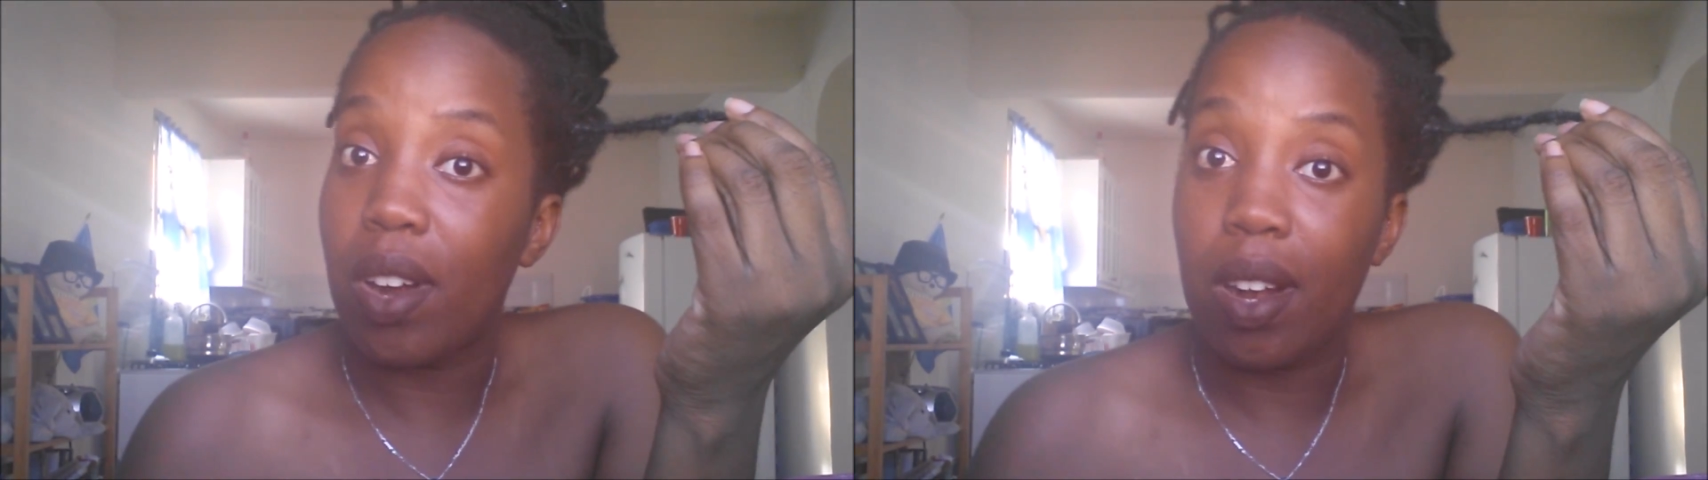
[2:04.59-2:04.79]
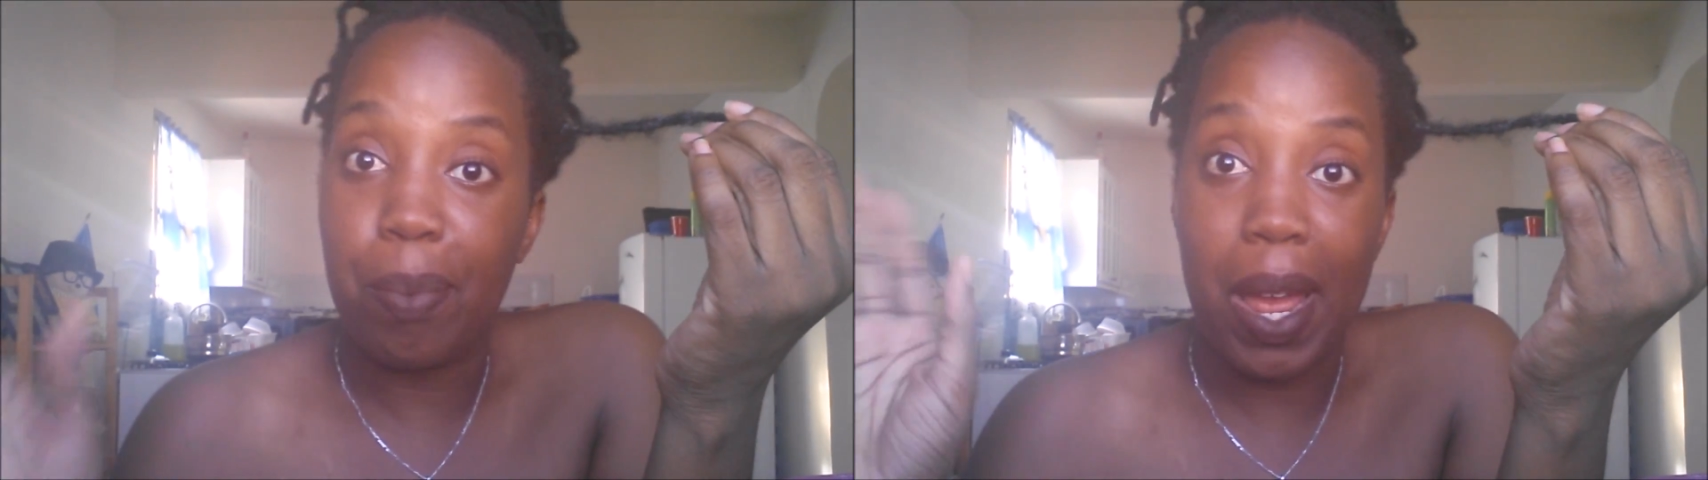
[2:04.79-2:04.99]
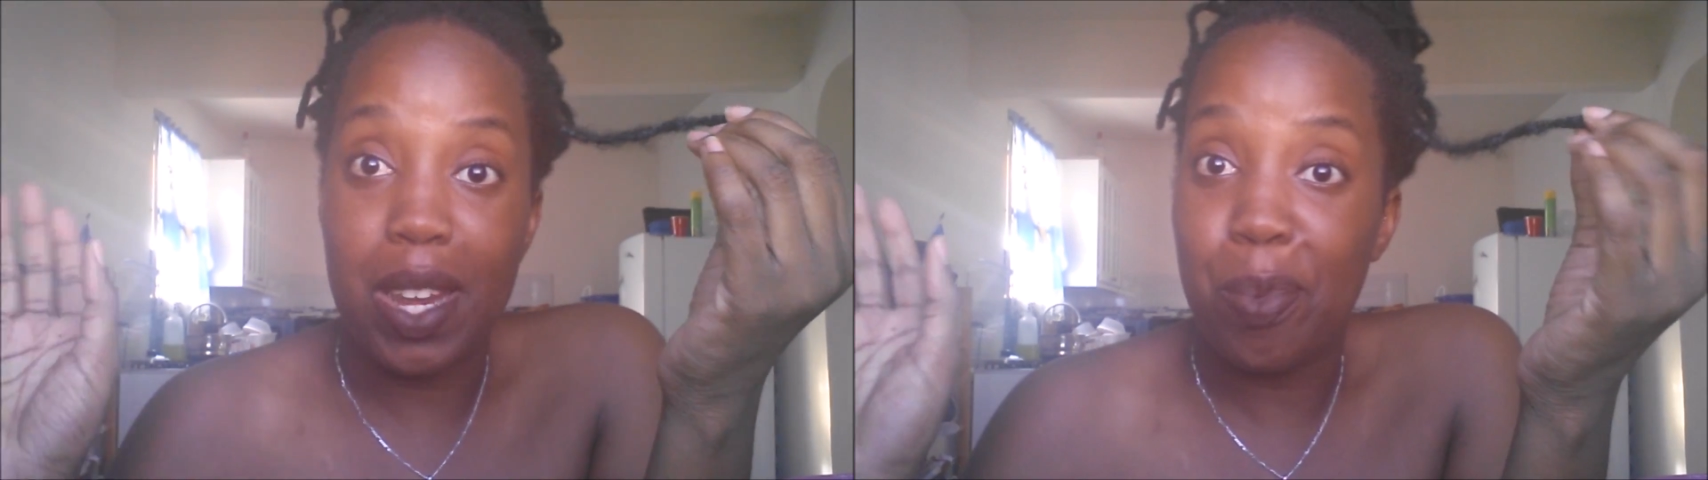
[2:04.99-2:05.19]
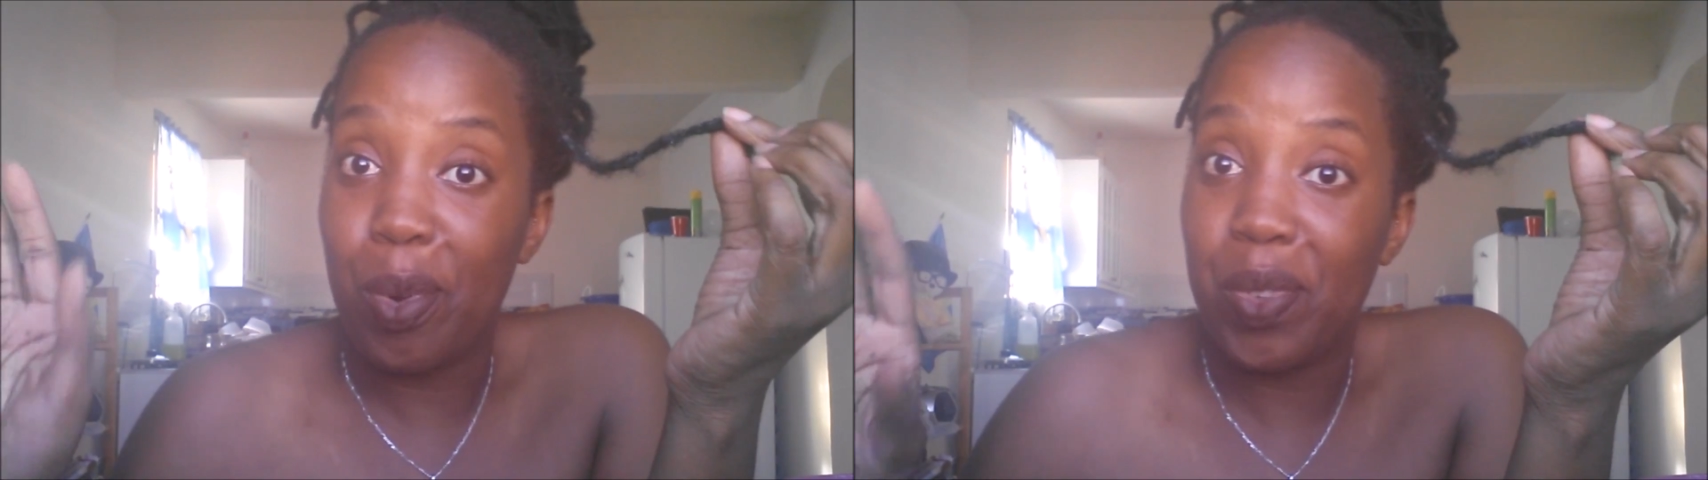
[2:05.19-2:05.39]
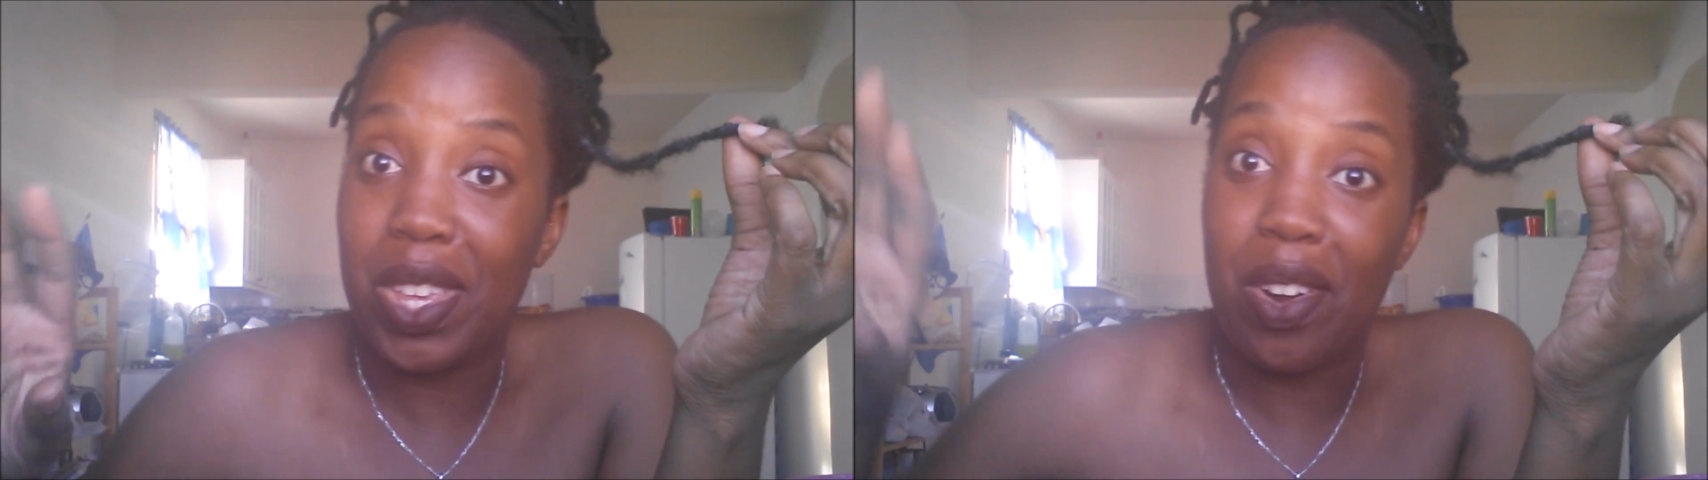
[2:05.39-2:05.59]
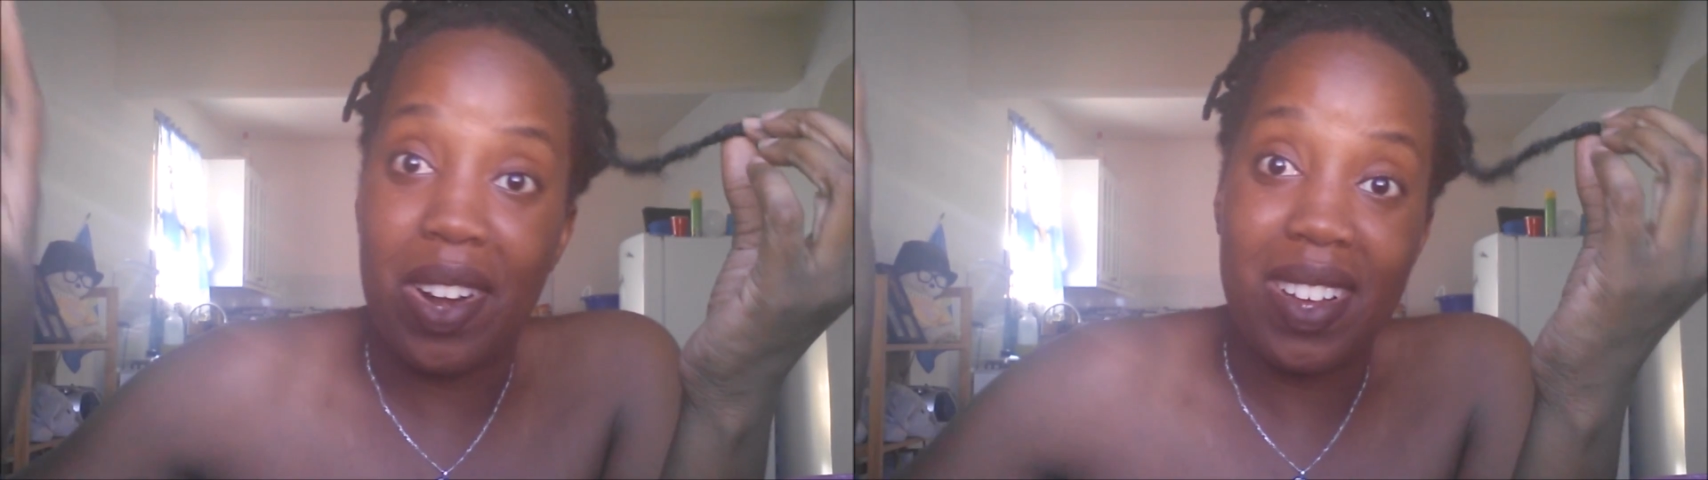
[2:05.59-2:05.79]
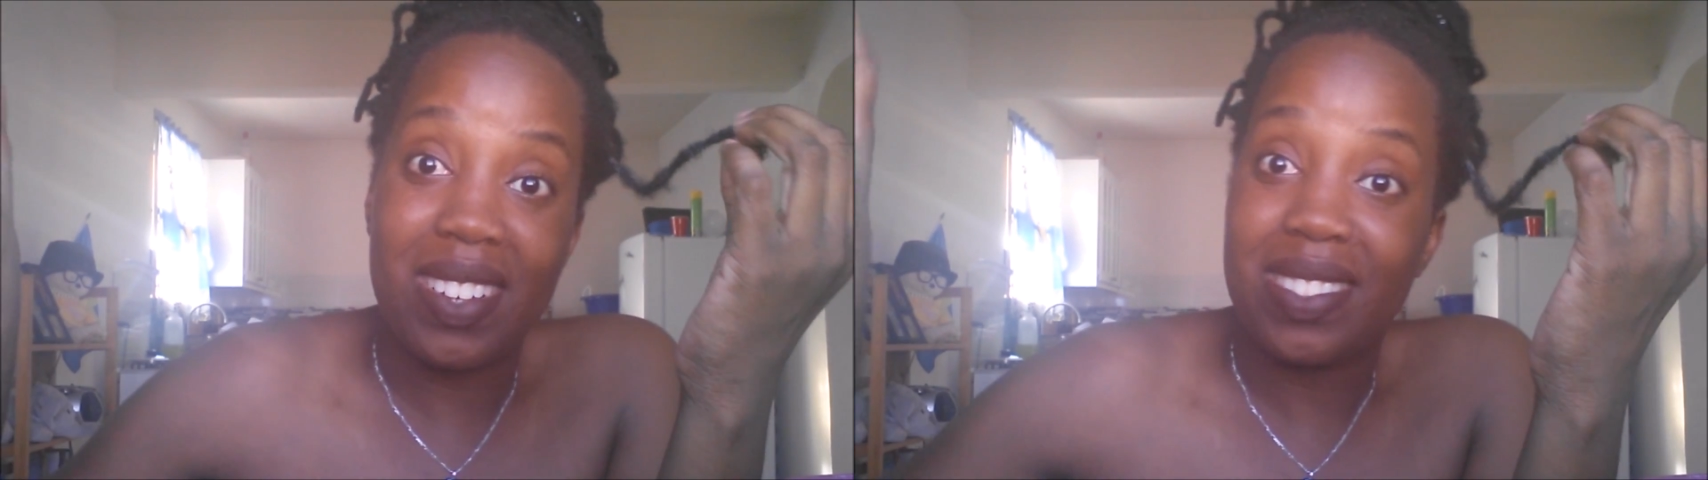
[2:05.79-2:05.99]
or Panty Pro V or